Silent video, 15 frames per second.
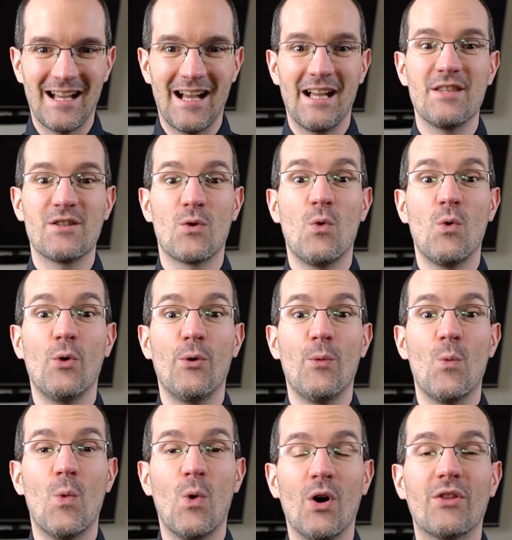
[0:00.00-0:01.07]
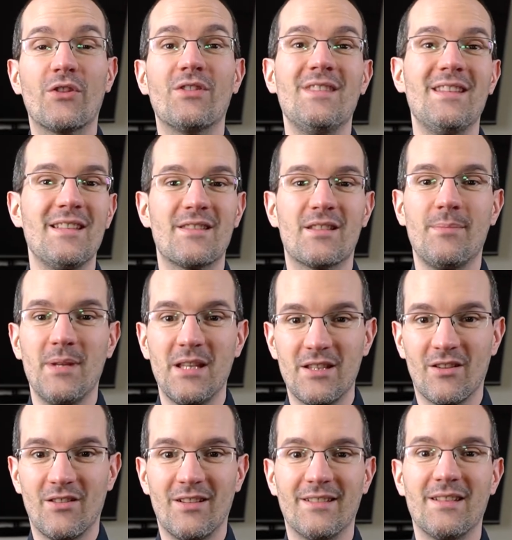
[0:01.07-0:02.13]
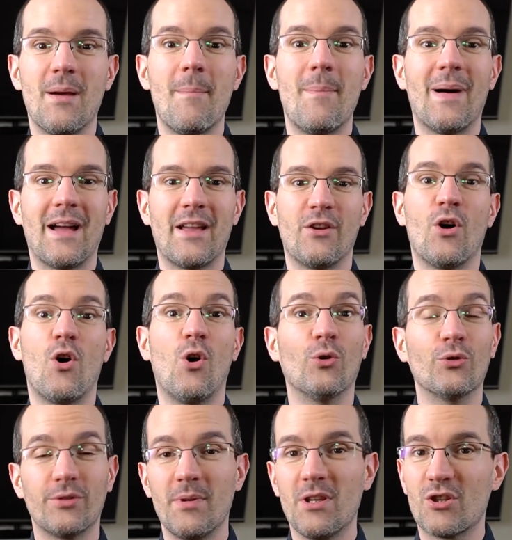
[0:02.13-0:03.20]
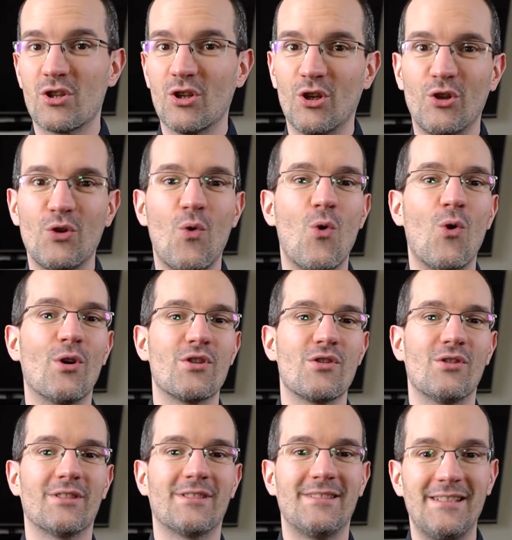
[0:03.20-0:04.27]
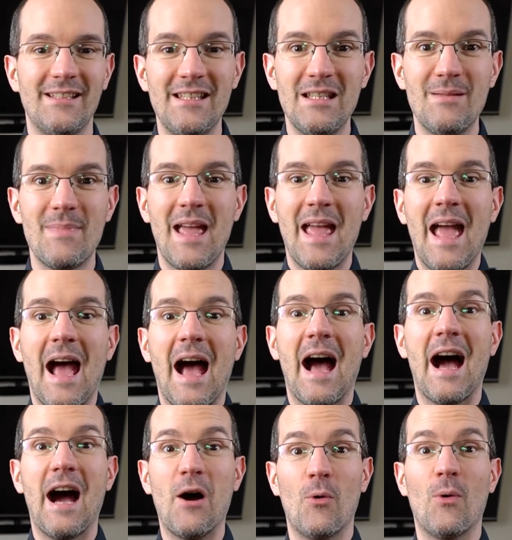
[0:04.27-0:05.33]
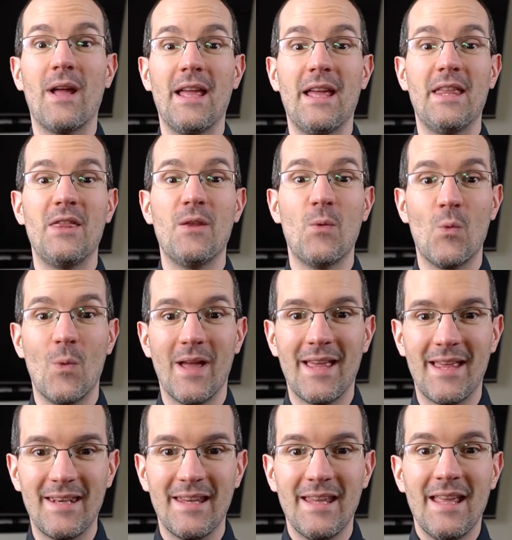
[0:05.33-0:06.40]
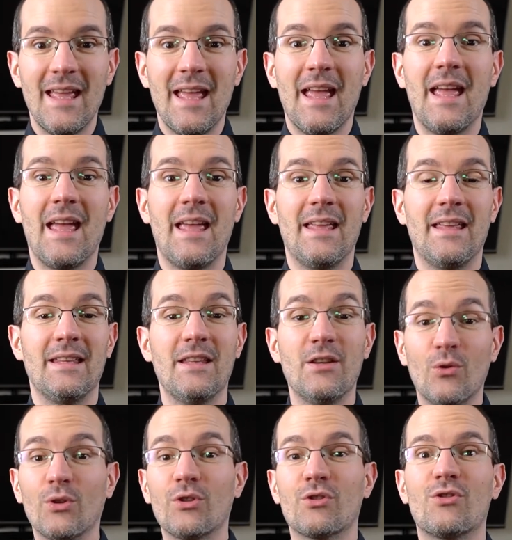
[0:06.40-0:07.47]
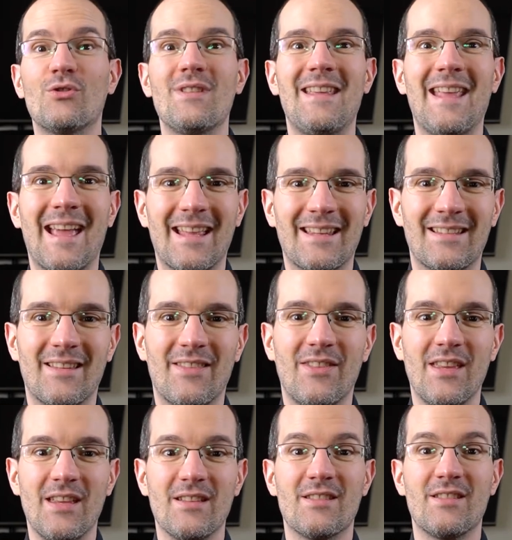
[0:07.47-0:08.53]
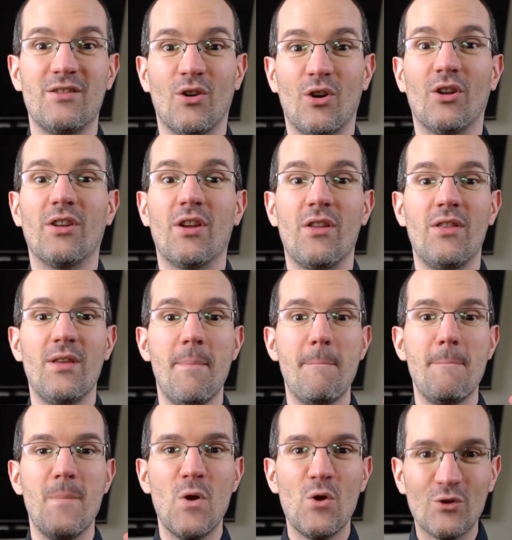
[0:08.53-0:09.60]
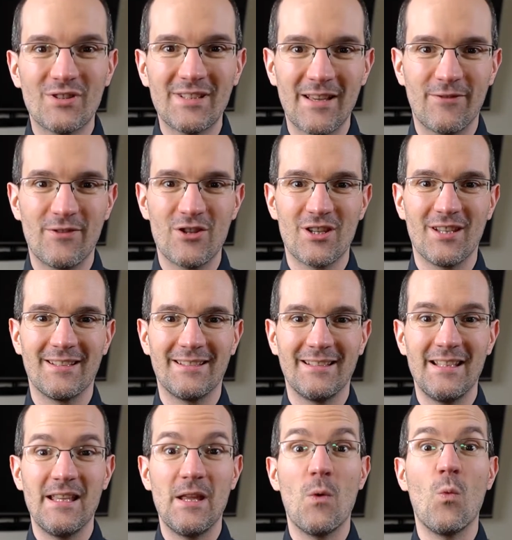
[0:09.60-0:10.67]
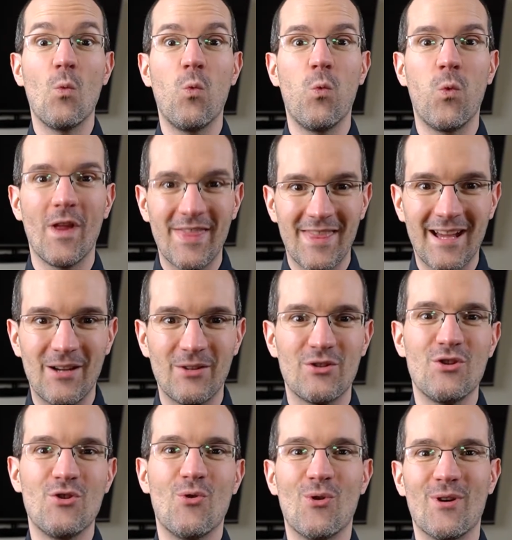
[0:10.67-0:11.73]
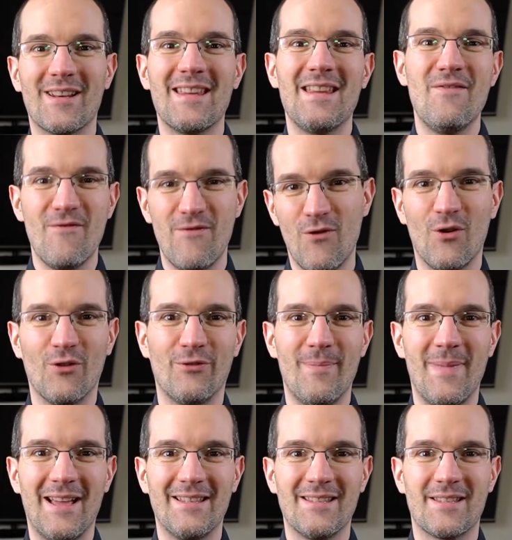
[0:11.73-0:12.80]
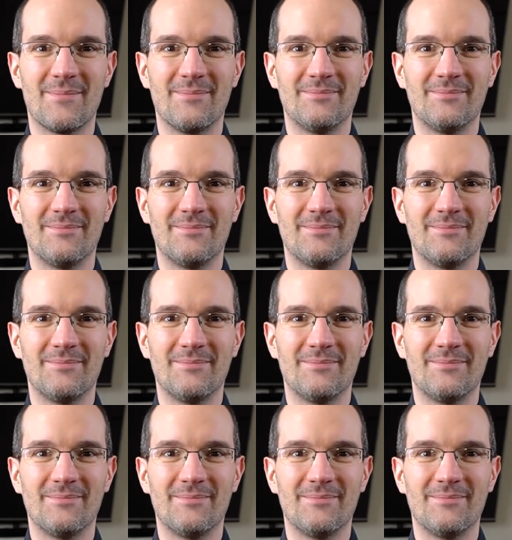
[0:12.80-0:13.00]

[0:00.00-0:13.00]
guides on what needs to be done by an automation or your team, how and when, in order to get things done the most efficiently without your involvement.